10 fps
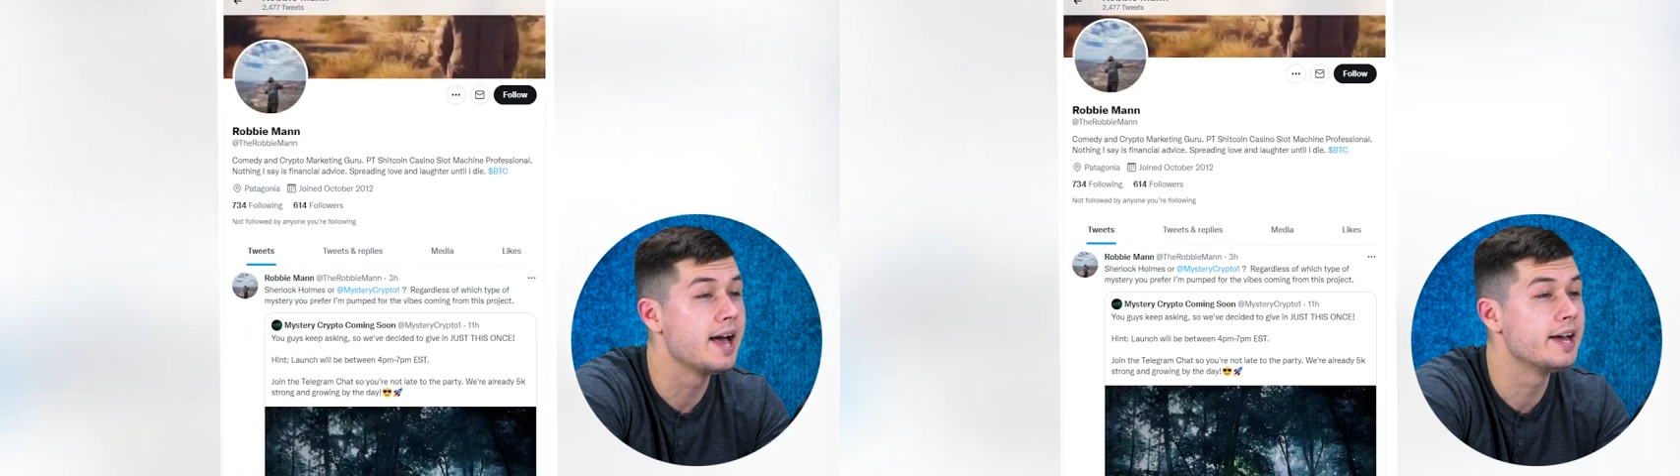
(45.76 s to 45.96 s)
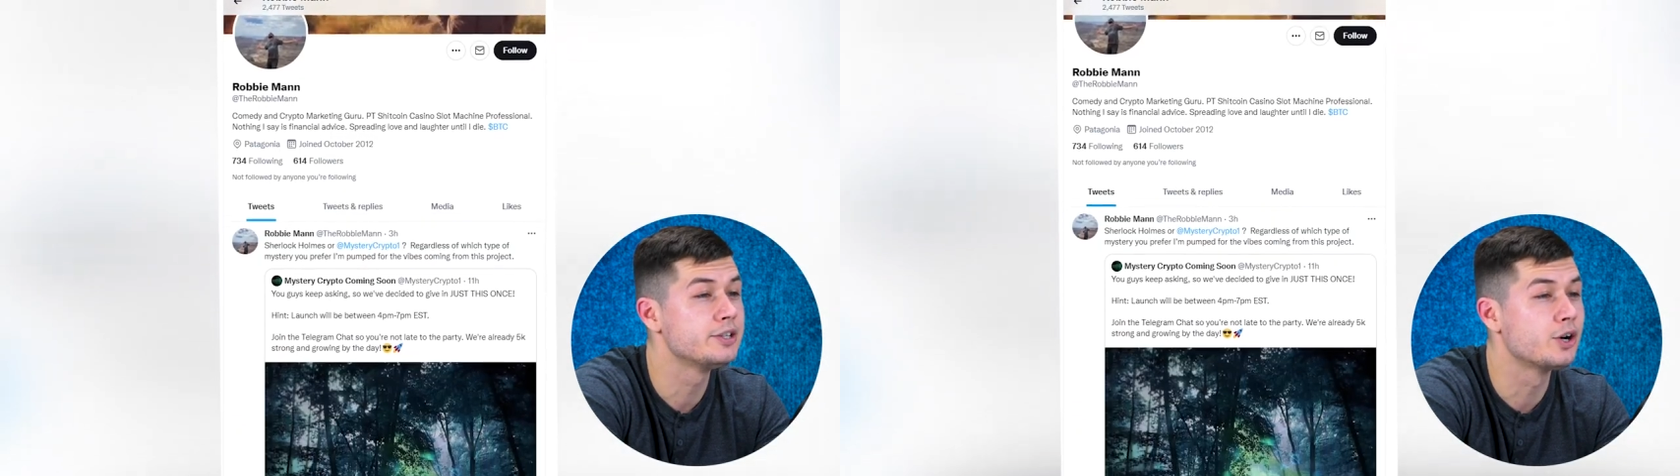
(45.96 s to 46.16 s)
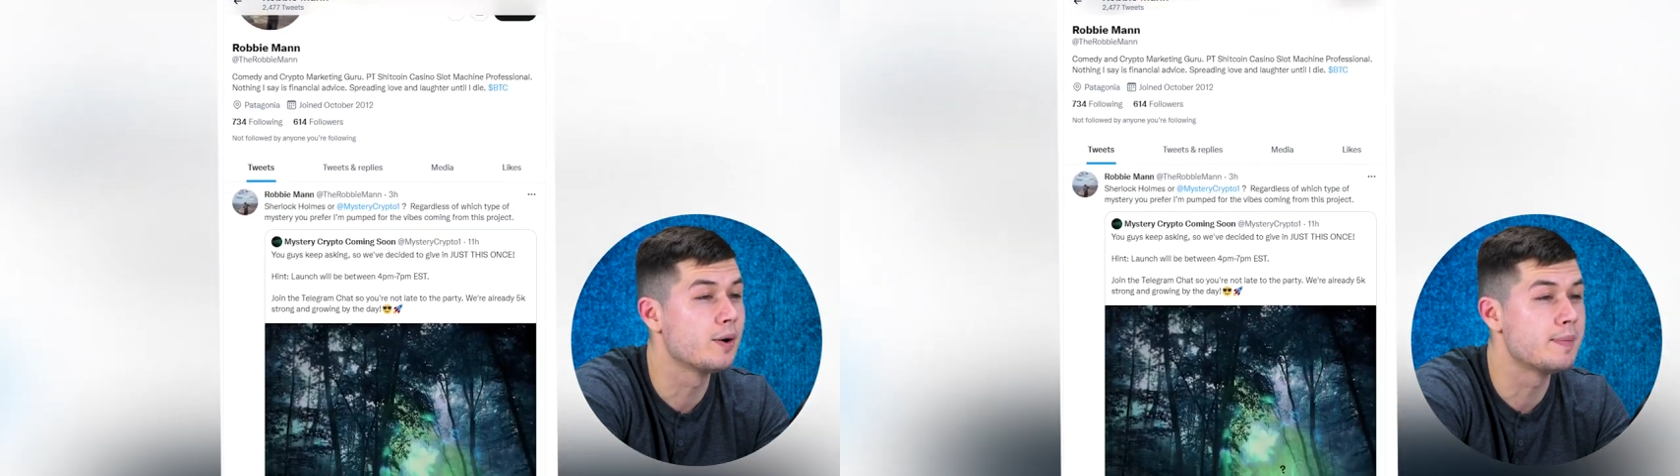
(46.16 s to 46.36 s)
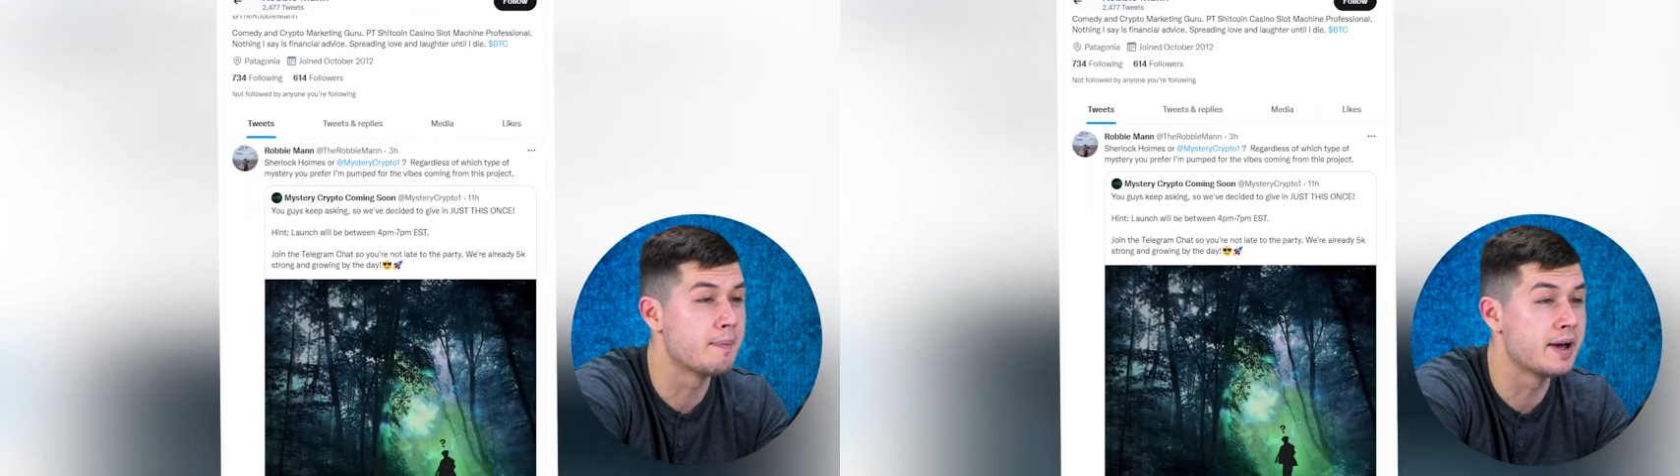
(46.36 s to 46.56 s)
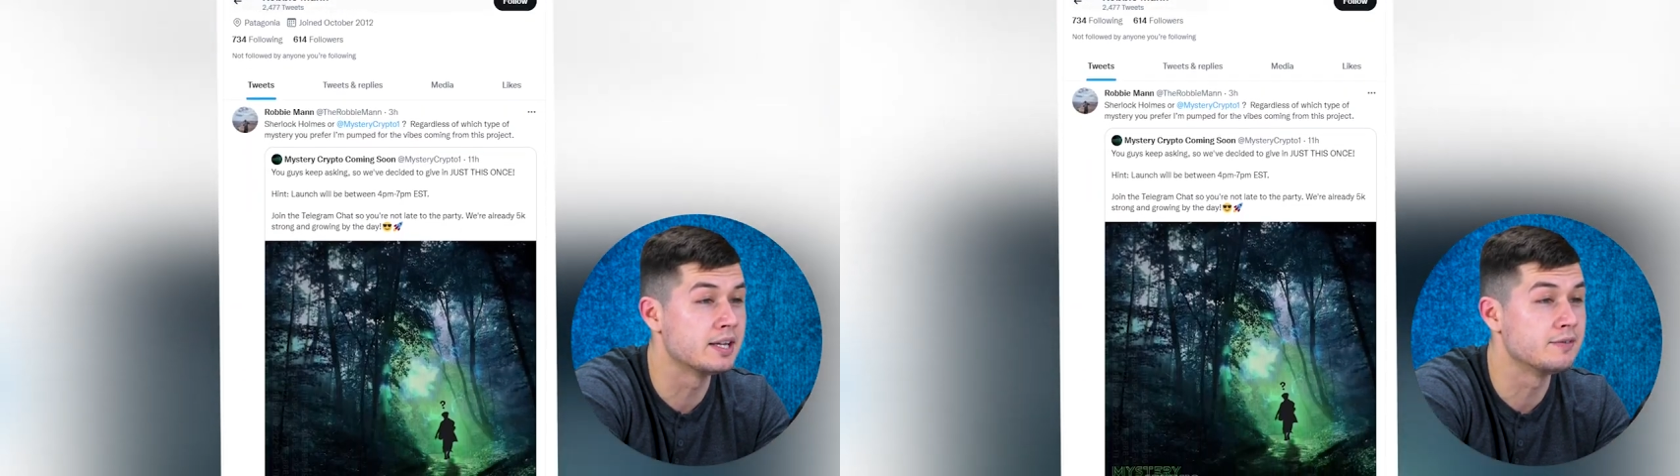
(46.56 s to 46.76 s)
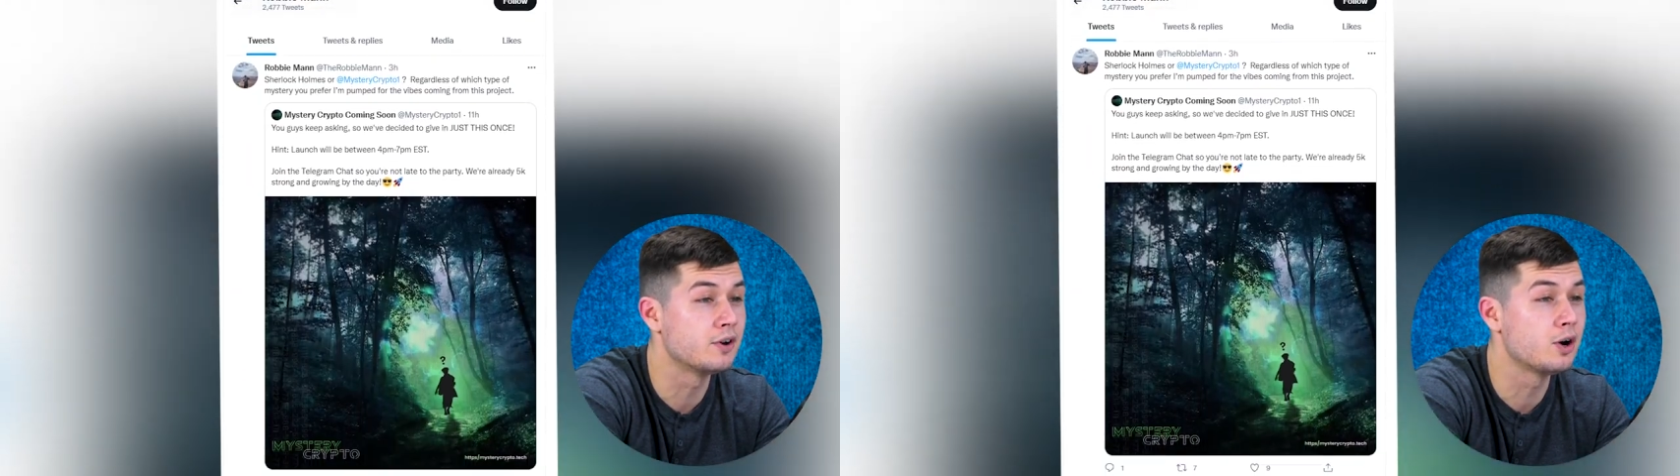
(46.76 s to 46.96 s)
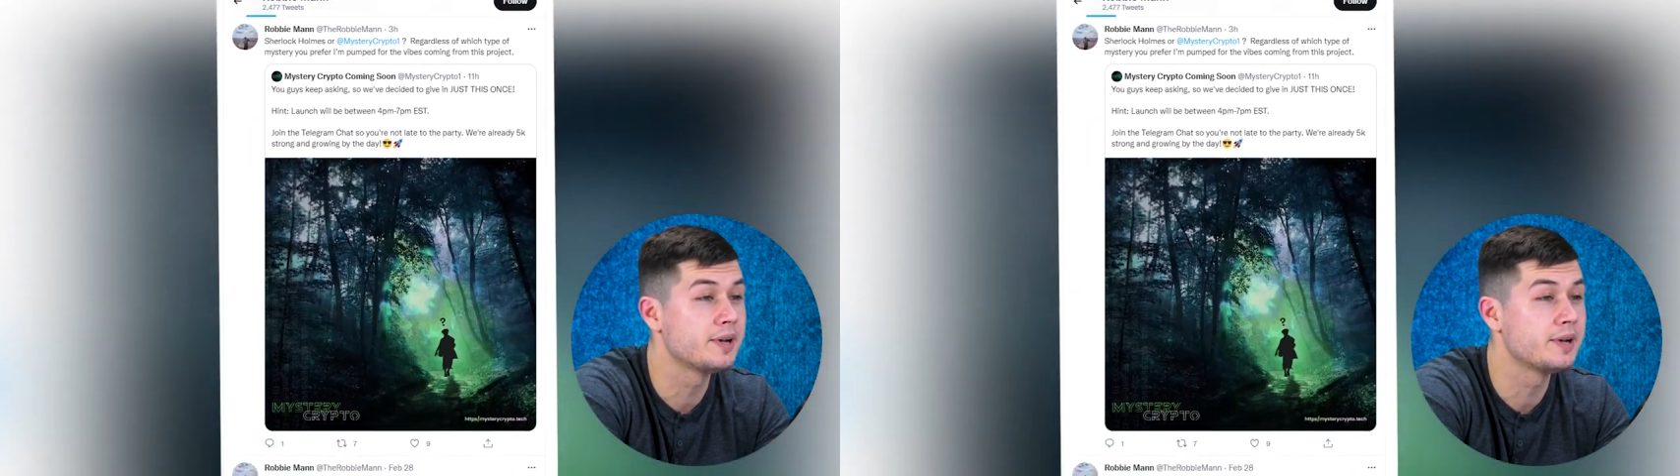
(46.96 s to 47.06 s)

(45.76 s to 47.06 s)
and Robbie Mann from